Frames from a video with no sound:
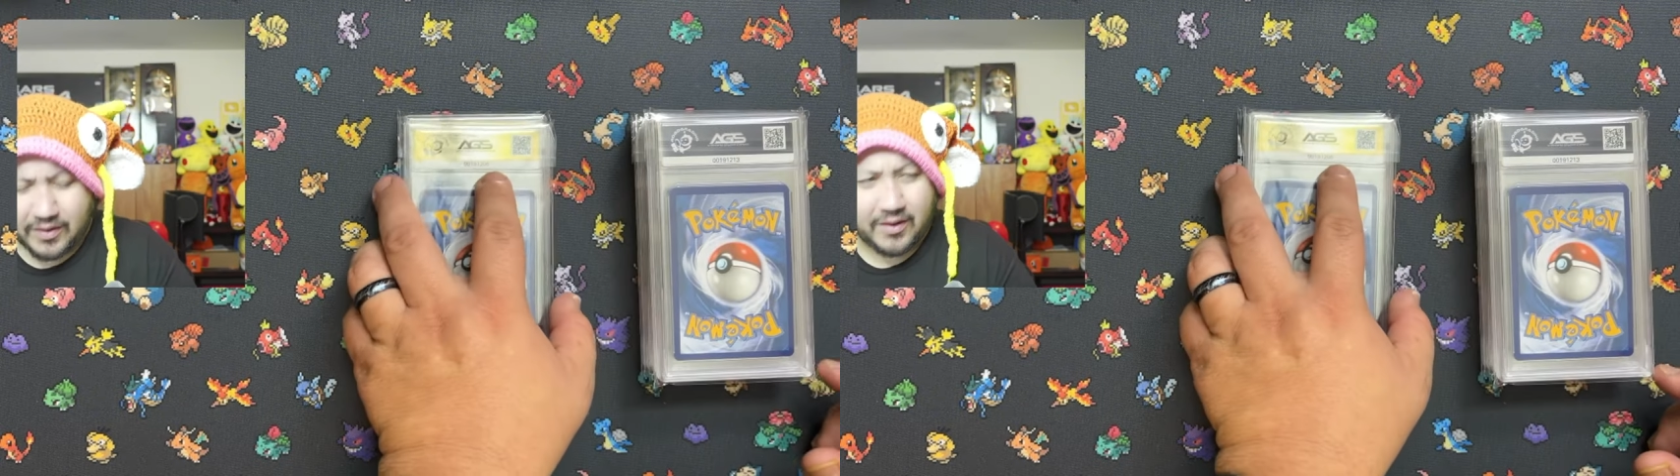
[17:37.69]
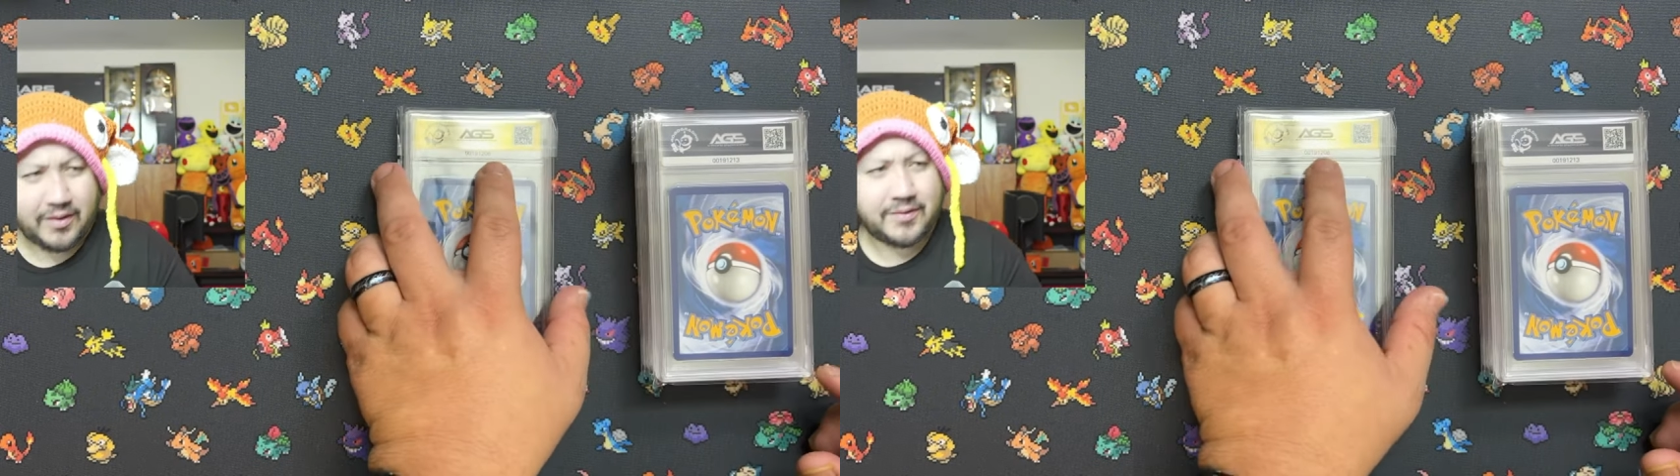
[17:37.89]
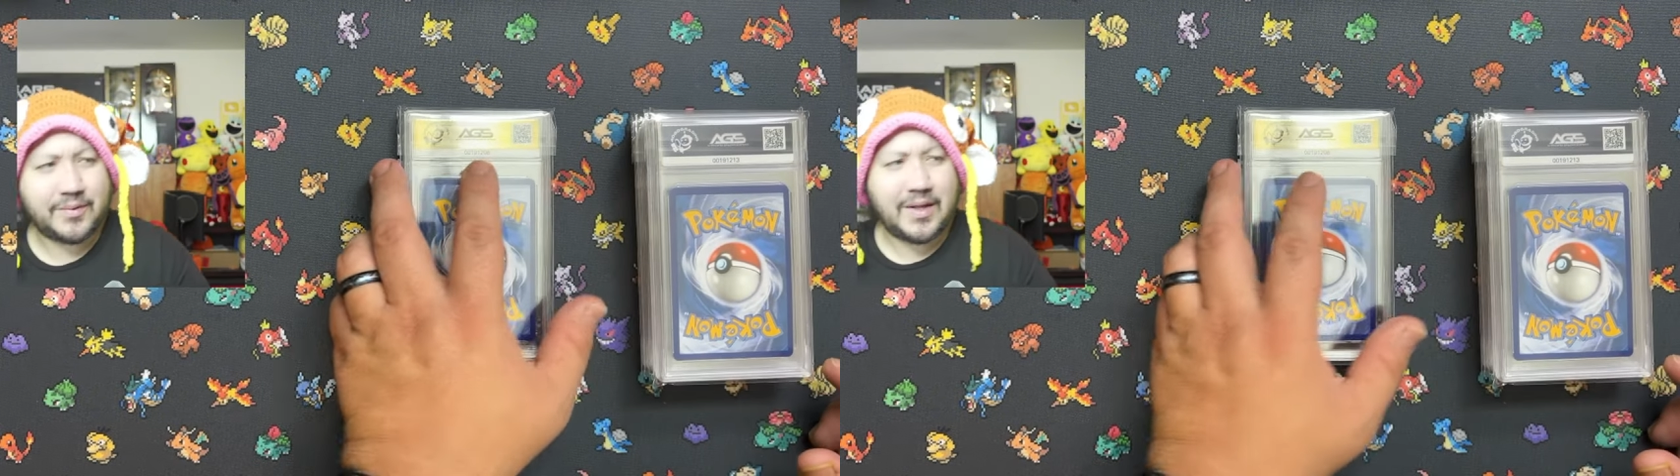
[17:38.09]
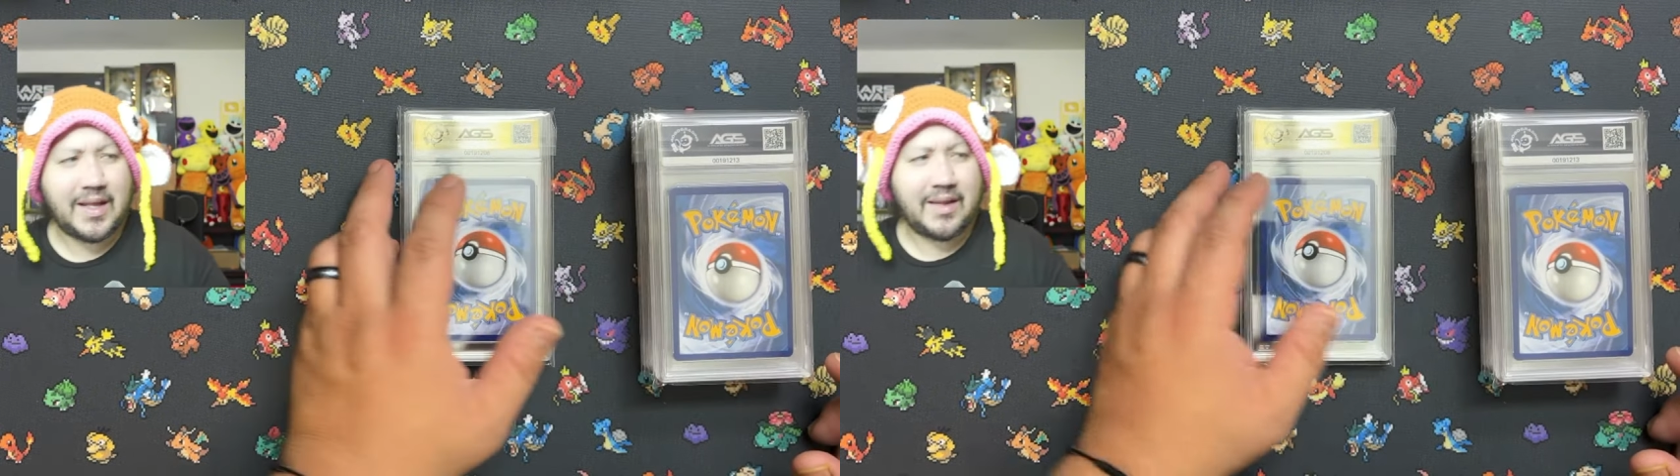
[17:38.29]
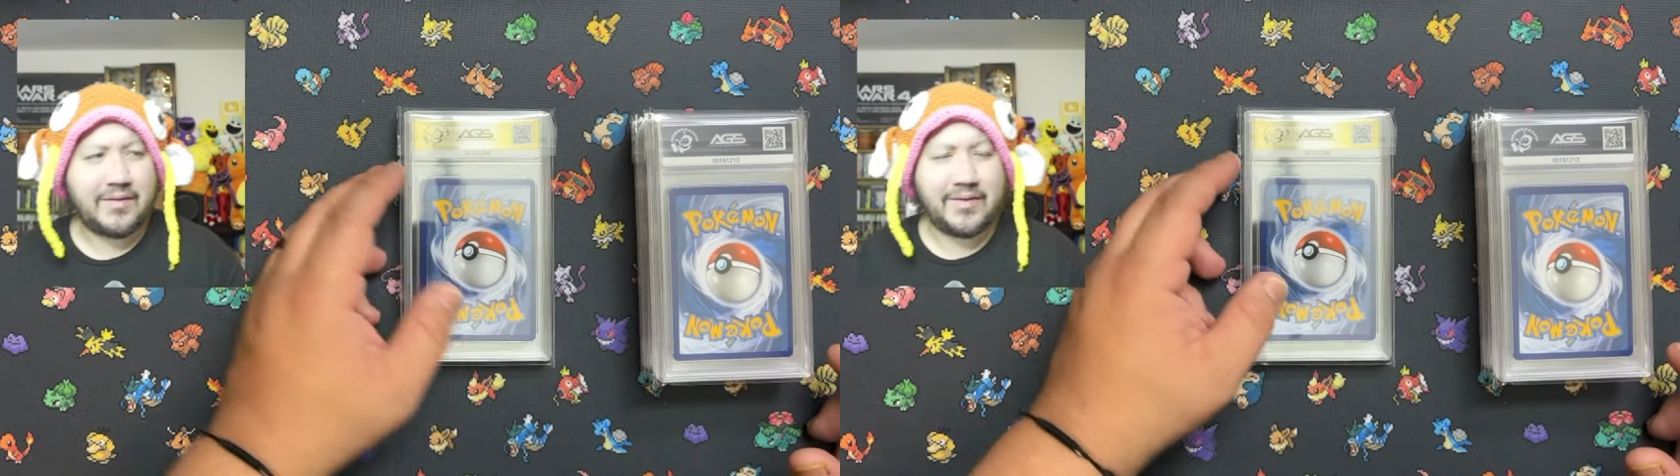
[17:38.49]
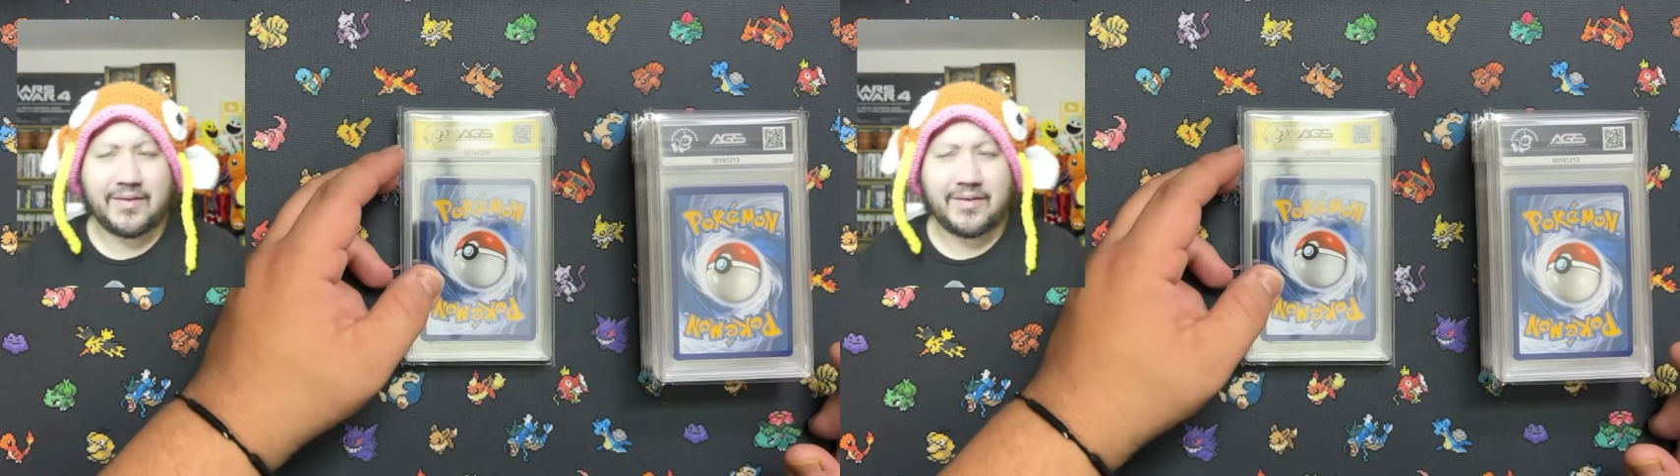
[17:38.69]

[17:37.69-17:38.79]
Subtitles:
cards would I have?